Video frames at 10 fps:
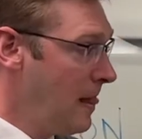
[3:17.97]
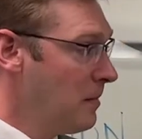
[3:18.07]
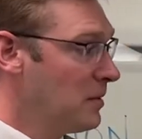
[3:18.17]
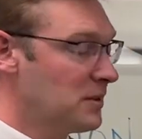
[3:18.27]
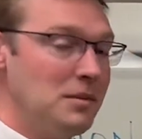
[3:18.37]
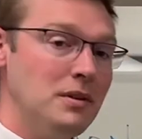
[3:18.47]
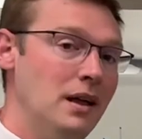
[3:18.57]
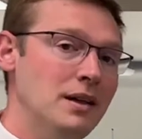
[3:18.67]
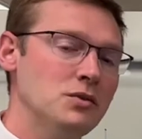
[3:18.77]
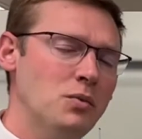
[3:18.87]
But some
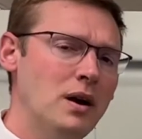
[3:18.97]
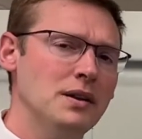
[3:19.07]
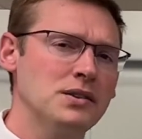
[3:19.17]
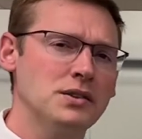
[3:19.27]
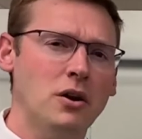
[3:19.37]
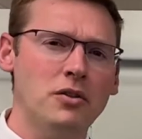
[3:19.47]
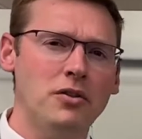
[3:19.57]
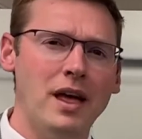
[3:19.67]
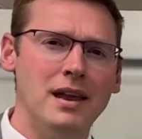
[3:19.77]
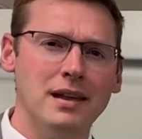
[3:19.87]
clients want to start
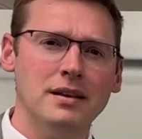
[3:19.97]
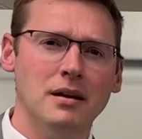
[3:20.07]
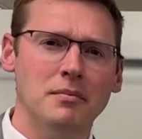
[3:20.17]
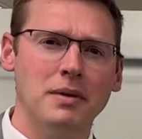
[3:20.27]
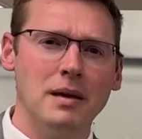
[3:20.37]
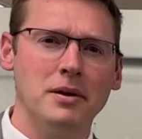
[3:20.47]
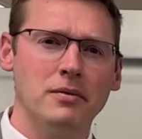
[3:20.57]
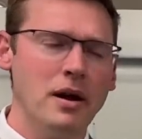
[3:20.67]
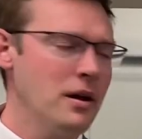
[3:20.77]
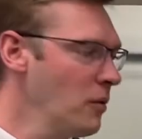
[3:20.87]
that income payment
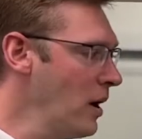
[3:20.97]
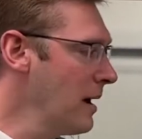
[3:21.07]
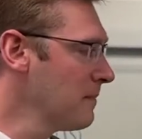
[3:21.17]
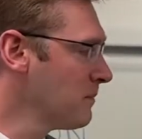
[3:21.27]
right away.